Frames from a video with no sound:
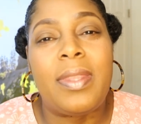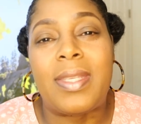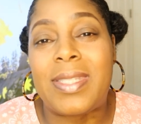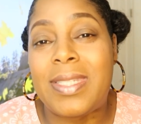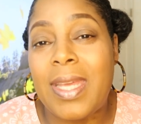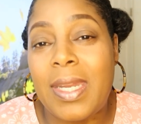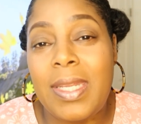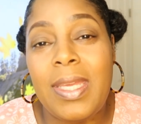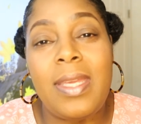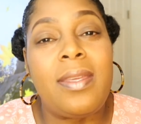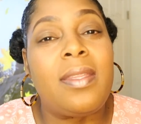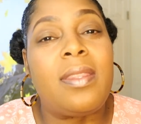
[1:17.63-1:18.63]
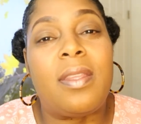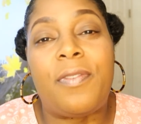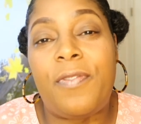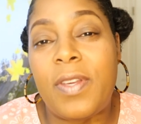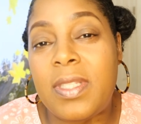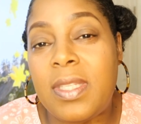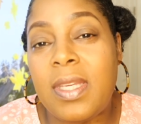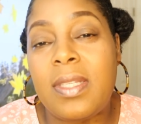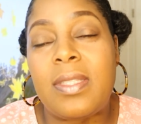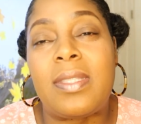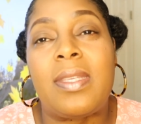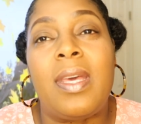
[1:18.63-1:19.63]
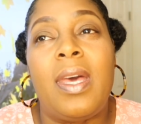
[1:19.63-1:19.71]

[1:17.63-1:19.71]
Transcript: the studying, the physics,